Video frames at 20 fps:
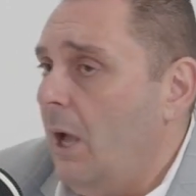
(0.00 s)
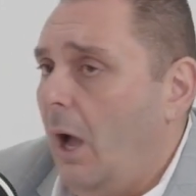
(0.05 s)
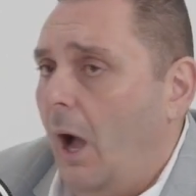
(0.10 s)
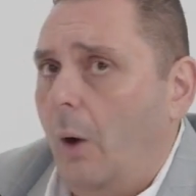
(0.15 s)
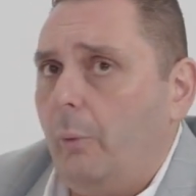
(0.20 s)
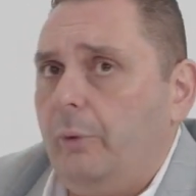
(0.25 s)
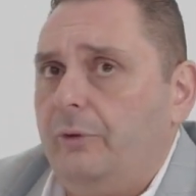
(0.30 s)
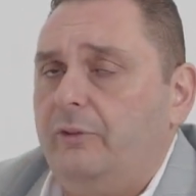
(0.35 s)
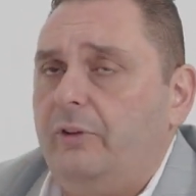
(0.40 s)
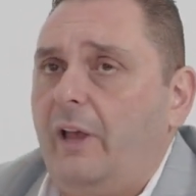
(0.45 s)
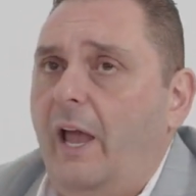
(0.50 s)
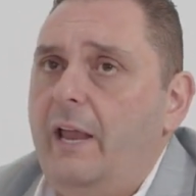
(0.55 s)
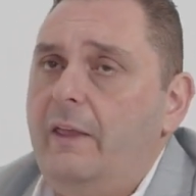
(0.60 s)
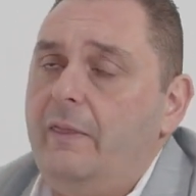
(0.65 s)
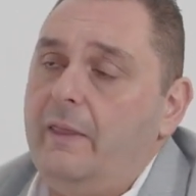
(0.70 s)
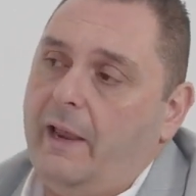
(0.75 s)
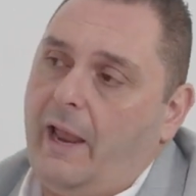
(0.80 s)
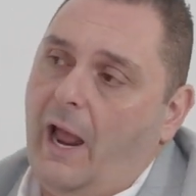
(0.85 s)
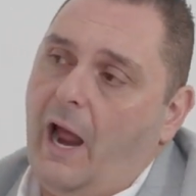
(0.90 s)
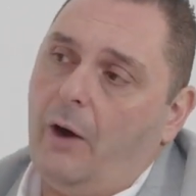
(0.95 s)
I would say in
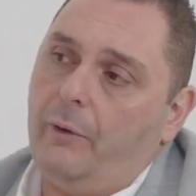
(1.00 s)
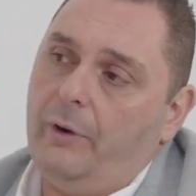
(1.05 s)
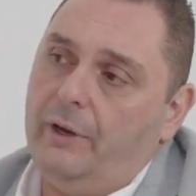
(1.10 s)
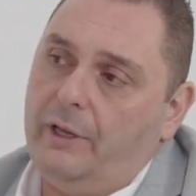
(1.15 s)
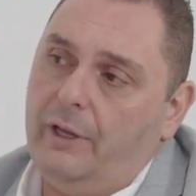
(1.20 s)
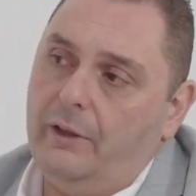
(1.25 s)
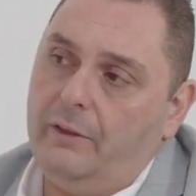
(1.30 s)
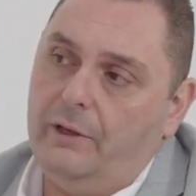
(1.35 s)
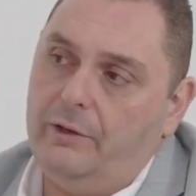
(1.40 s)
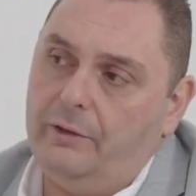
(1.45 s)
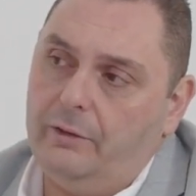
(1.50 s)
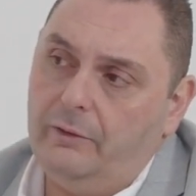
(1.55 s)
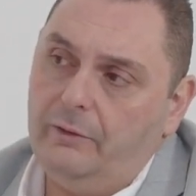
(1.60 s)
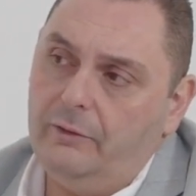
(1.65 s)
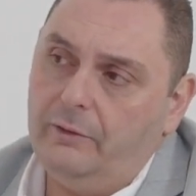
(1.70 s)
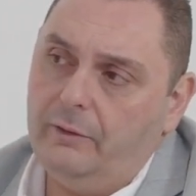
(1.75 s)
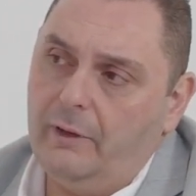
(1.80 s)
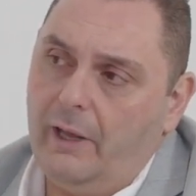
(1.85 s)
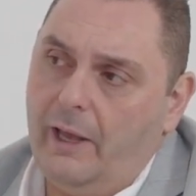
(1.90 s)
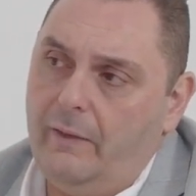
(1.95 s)
the current
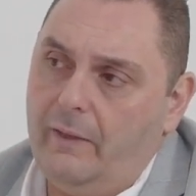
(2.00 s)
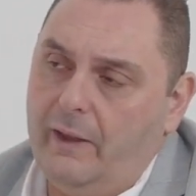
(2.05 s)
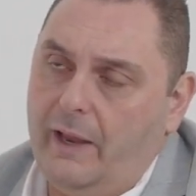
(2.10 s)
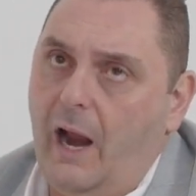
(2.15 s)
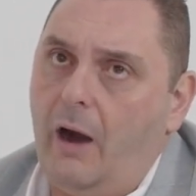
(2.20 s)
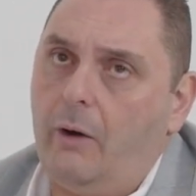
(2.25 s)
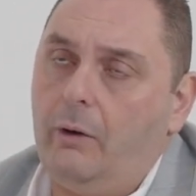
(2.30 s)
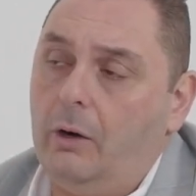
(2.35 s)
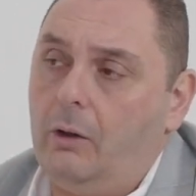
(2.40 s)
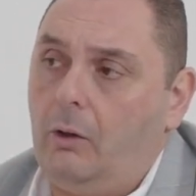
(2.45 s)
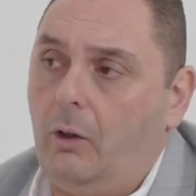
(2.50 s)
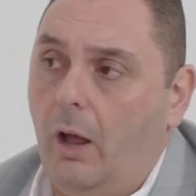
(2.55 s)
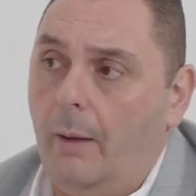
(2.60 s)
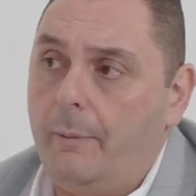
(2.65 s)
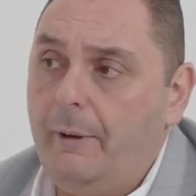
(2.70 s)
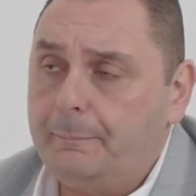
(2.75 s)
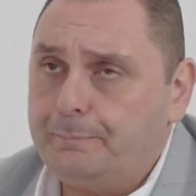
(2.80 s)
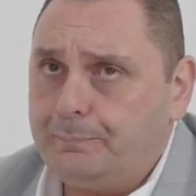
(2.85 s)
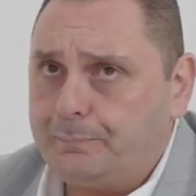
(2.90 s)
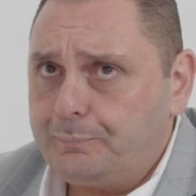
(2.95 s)
conditions and the current
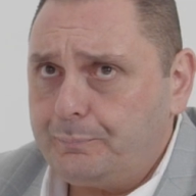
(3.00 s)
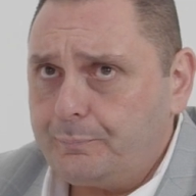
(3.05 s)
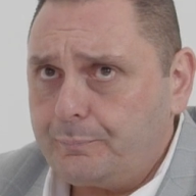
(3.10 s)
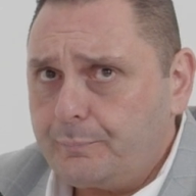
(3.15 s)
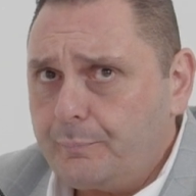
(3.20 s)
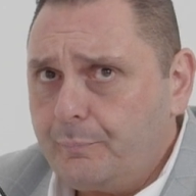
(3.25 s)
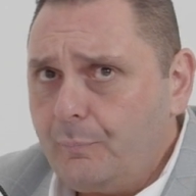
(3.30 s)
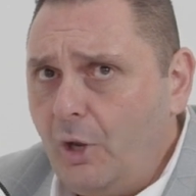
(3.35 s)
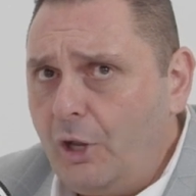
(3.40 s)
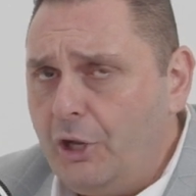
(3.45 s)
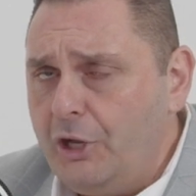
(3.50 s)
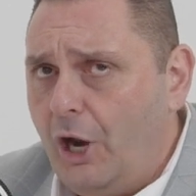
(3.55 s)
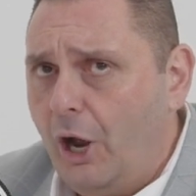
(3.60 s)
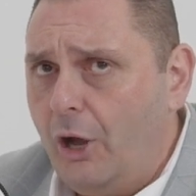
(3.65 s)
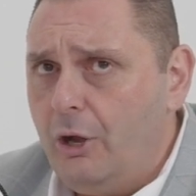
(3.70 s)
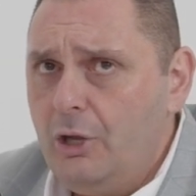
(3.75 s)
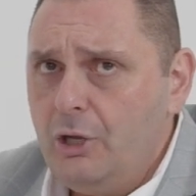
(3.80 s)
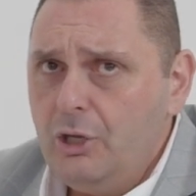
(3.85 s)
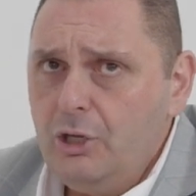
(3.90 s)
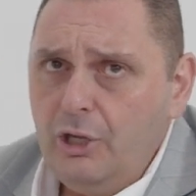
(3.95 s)
climate,
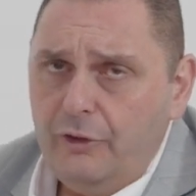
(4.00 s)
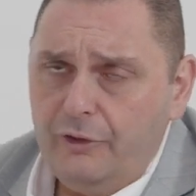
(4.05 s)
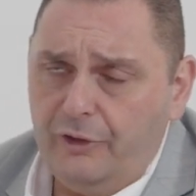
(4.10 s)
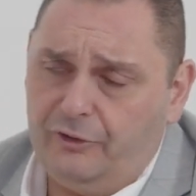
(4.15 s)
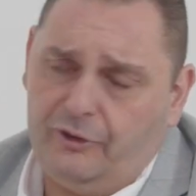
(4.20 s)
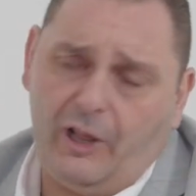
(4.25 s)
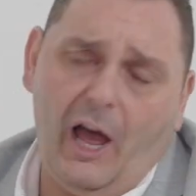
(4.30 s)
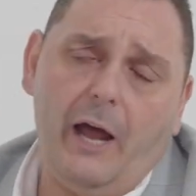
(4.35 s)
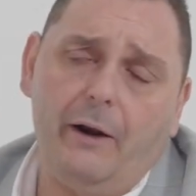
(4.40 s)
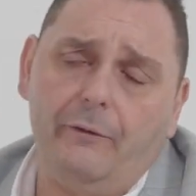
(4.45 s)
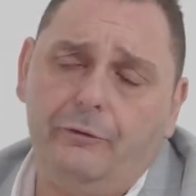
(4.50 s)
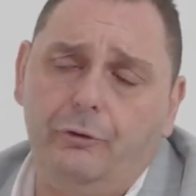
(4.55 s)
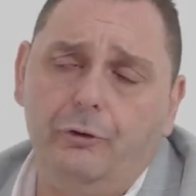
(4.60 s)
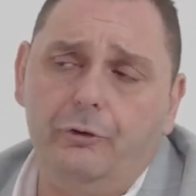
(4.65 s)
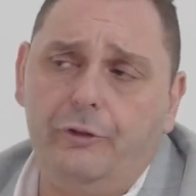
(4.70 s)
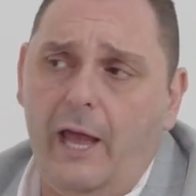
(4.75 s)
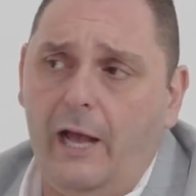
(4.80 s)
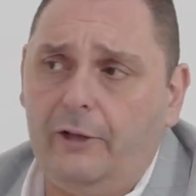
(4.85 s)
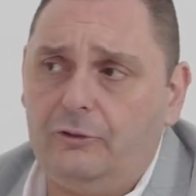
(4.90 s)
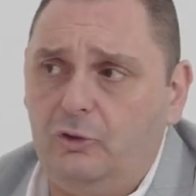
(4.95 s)
the start of
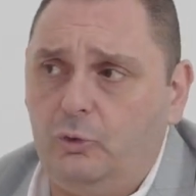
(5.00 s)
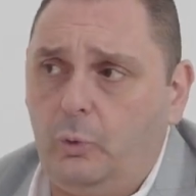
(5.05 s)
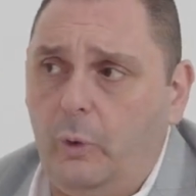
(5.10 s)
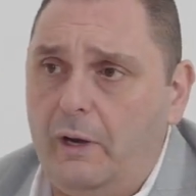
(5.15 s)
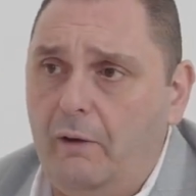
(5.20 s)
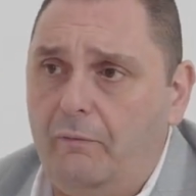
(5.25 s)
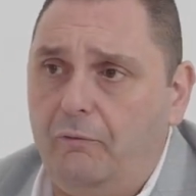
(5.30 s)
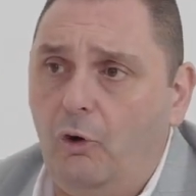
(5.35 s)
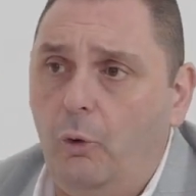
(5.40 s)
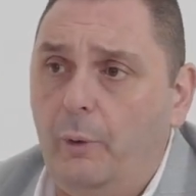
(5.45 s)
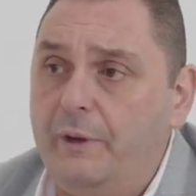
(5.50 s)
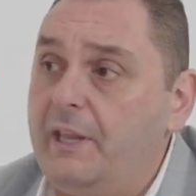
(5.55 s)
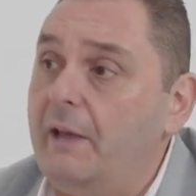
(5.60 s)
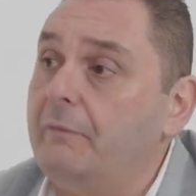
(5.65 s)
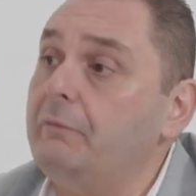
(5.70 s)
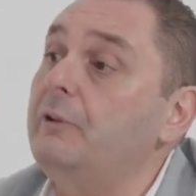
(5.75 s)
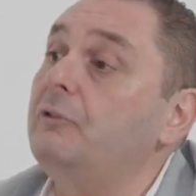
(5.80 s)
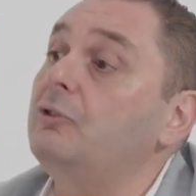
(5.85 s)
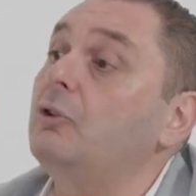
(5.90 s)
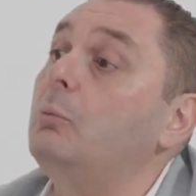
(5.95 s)
2024, we
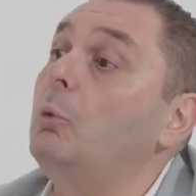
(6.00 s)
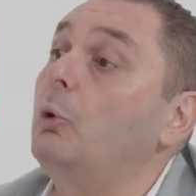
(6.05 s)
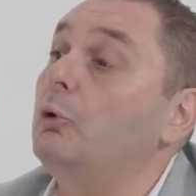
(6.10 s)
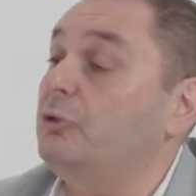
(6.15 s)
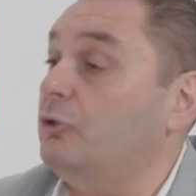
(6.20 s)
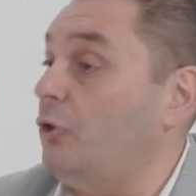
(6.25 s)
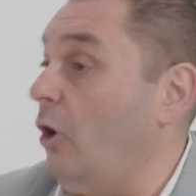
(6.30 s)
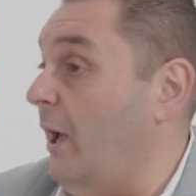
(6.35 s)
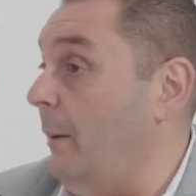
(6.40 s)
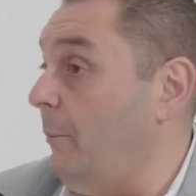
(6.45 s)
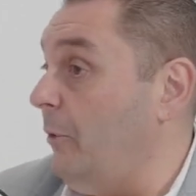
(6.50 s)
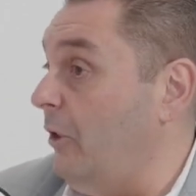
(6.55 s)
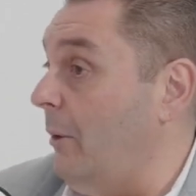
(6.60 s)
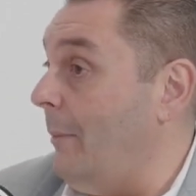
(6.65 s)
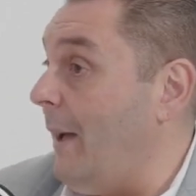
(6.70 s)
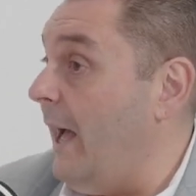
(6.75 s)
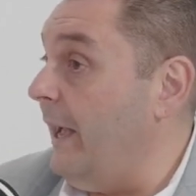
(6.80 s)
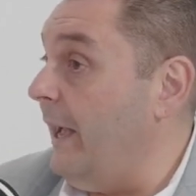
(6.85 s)
definitely saw more stock on the market.